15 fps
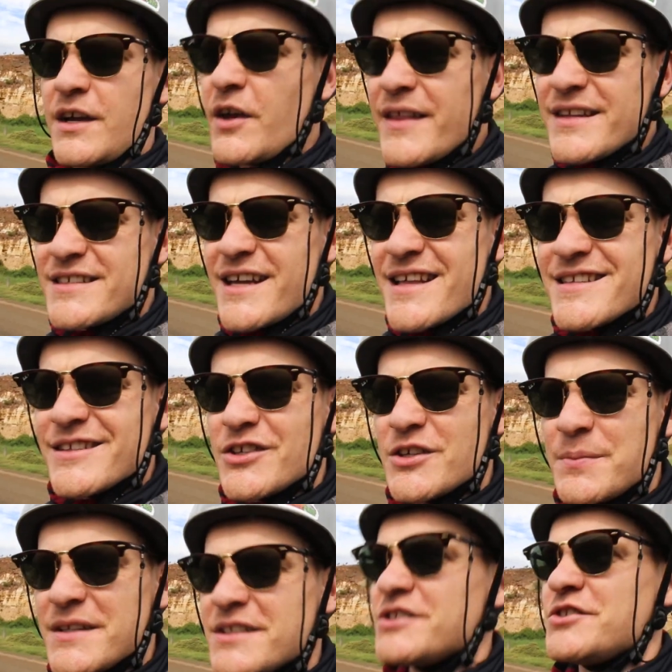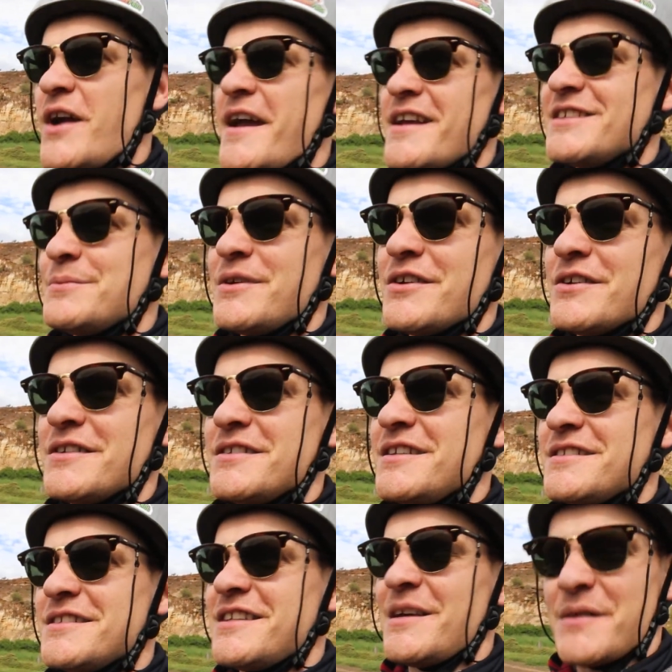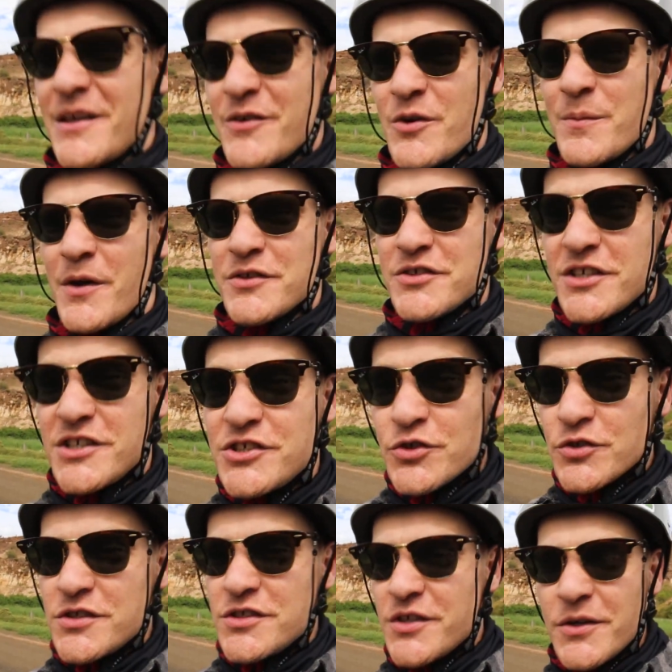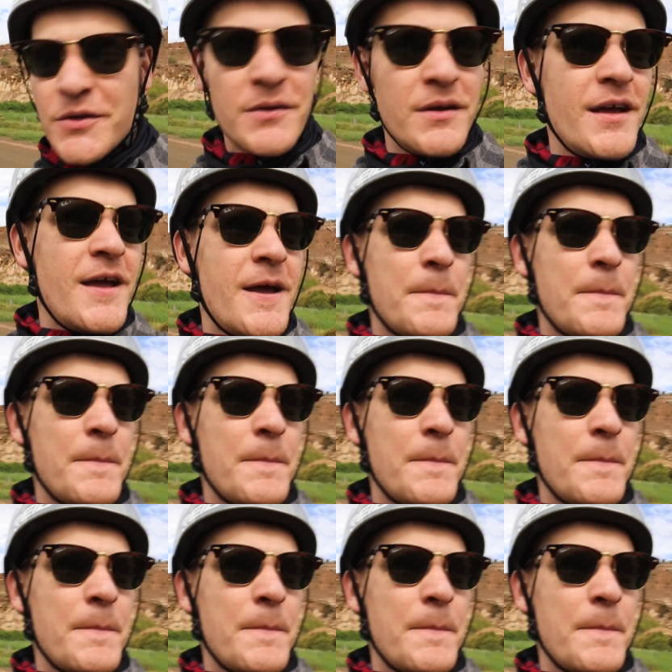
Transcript: I know that sounds a little bit strange because this is something that remotes should do,